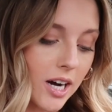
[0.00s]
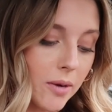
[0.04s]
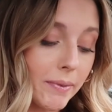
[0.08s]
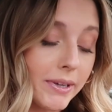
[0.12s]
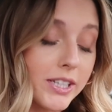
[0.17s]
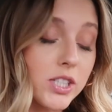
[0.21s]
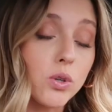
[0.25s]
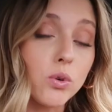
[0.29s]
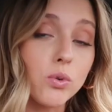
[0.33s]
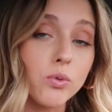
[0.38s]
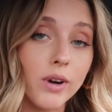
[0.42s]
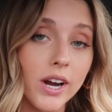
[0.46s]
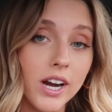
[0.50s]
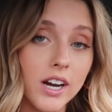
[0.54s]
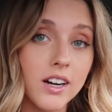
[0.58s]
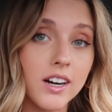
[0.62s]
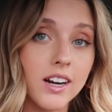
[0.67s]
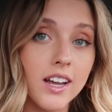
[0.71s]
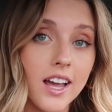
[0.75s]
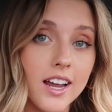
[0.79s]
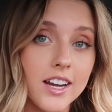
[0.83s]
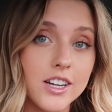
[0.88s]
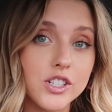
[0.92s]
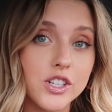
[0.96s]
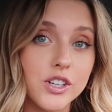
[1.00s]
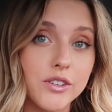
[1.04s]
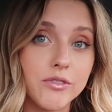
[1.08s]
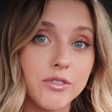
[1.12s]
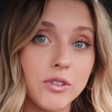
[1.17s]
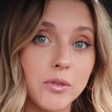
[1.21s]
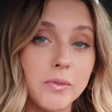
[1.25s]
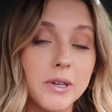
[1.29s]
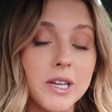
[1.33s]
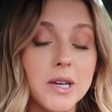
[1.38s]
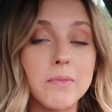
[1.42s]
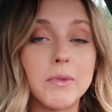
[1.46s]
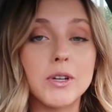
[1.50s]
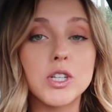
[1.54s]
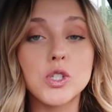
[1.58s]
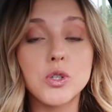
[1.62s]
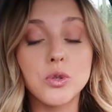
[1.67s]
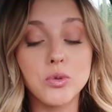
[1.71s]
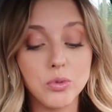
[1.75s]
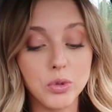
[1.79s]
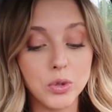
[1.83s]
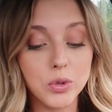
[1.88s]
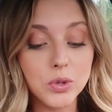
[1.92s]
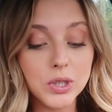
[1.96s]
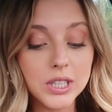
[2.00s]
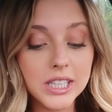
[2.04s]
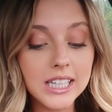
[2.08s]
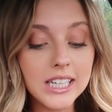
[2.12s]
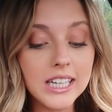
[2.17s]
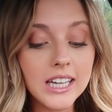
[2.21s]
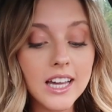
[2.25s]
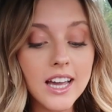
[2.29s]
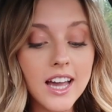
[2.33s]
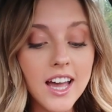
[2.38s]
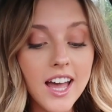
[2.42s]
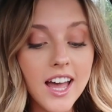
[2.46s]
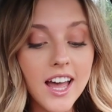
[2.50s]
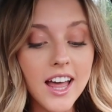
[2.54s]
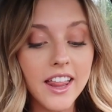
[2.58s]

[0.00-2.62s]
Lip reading: It's a rare occasion for me, but truly,